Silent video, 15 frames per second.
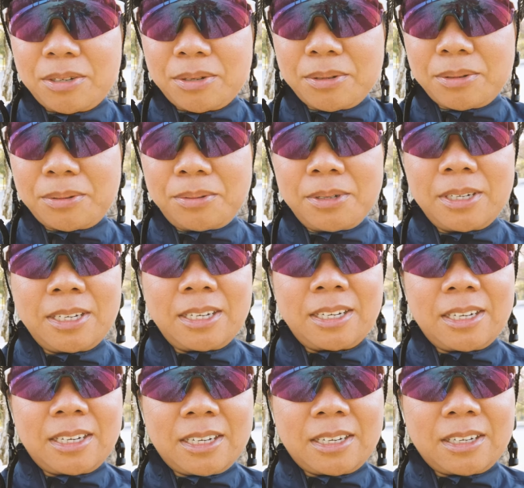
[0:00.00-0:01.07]
to
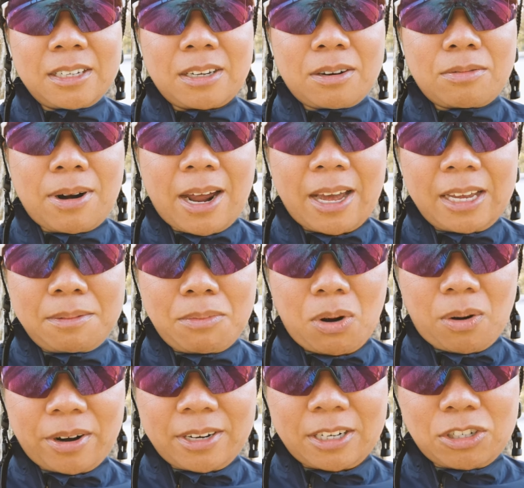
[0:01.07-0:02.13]
ride
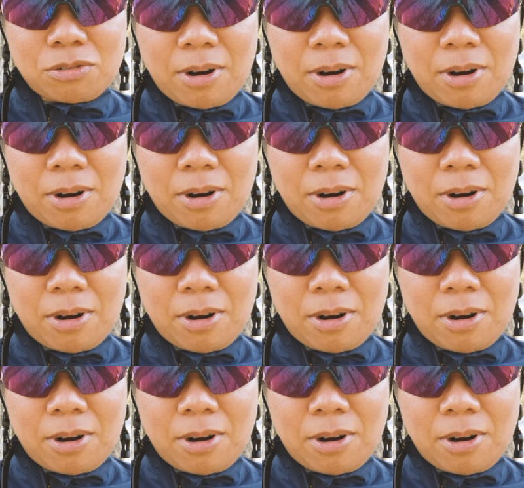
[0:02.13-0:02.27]
more in the